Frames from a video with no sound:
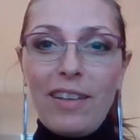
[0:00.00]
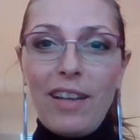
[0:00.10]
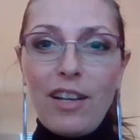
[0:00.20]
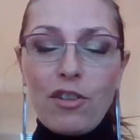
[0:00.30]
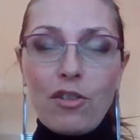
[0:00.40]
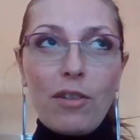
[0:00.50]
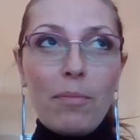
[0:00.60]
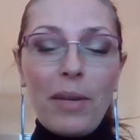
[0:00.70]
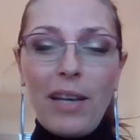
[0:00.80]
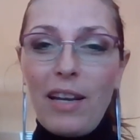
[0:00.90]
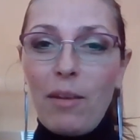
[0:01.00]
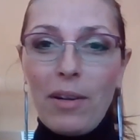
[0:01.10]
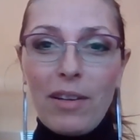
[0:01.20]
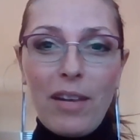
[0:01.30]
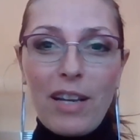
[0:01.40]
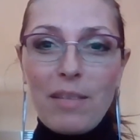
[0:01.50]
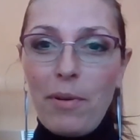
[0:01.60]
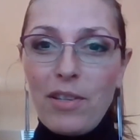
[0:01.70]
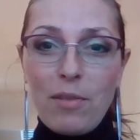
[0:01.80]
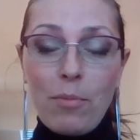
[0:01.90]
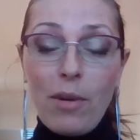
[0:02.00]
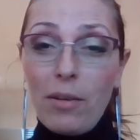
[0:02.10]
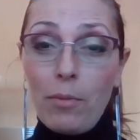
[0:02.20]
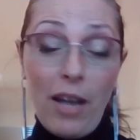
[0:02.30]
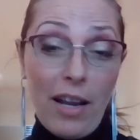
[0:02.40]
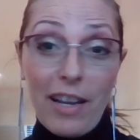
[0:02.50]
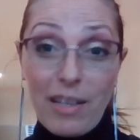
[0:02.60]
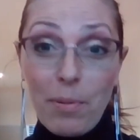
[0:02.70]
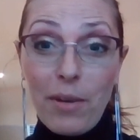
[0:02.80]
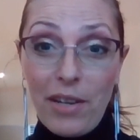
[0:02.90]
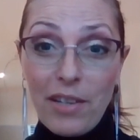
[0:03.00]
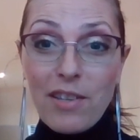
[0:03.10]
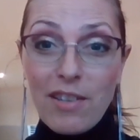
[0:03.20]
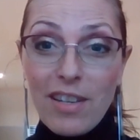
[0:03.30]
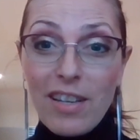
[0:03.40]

there shouldn't be anyone experiencing what I experienced.